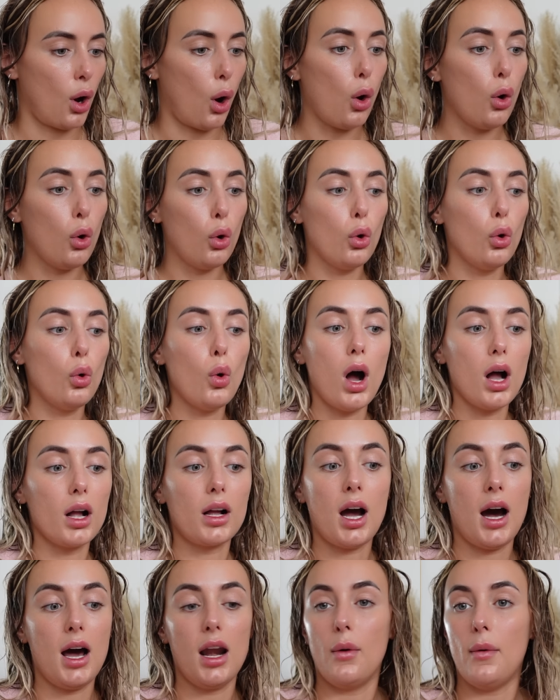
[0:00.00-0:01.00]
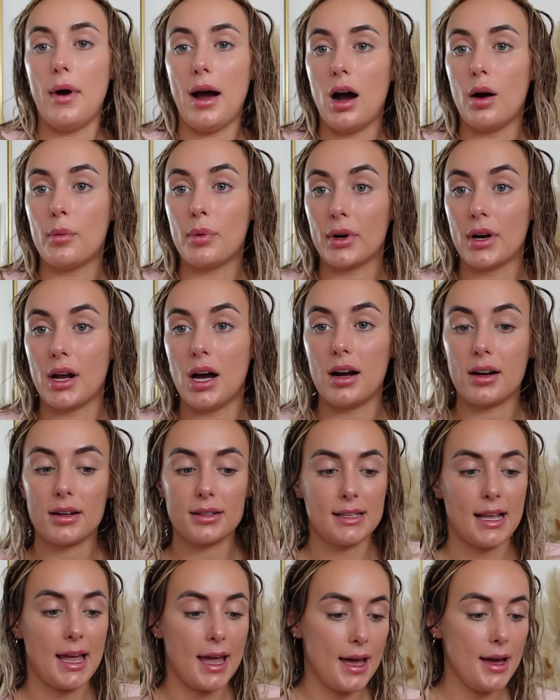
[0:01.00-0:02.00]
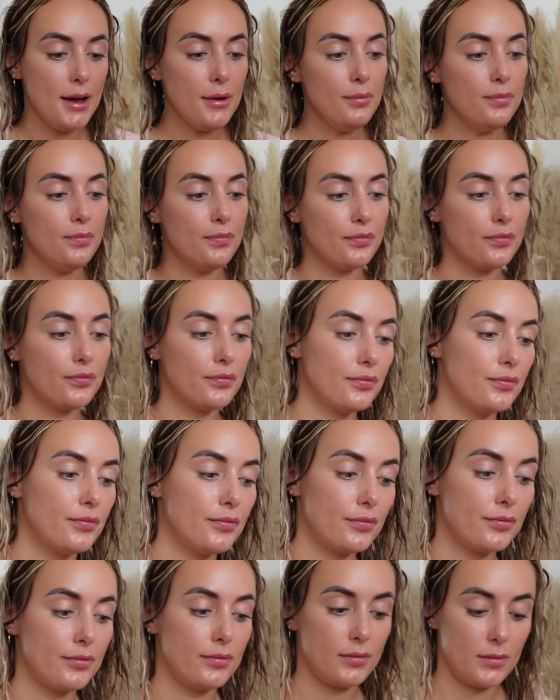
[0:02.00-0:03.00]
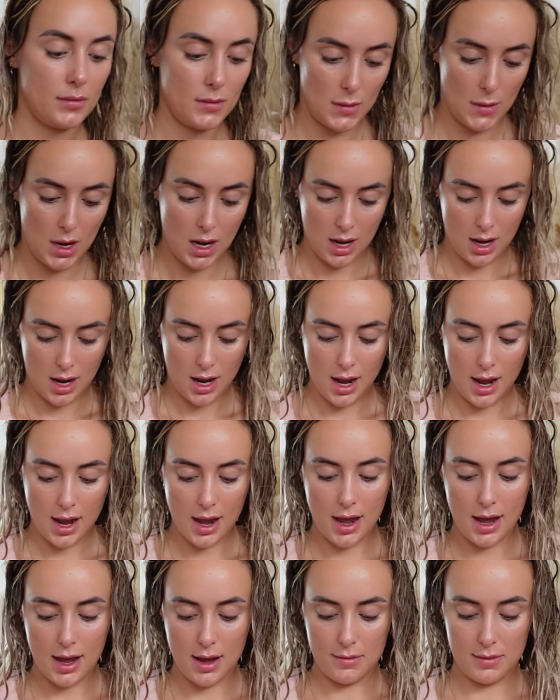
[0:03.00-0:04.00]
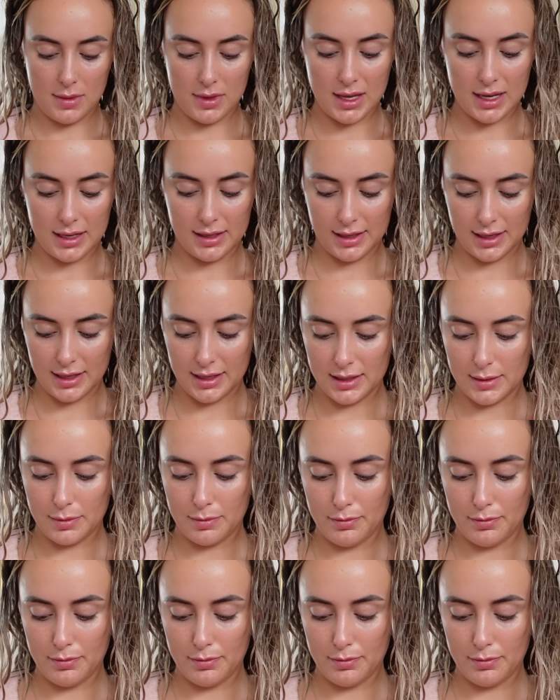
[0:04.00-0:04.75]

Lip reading: all Colour Wow products here. This is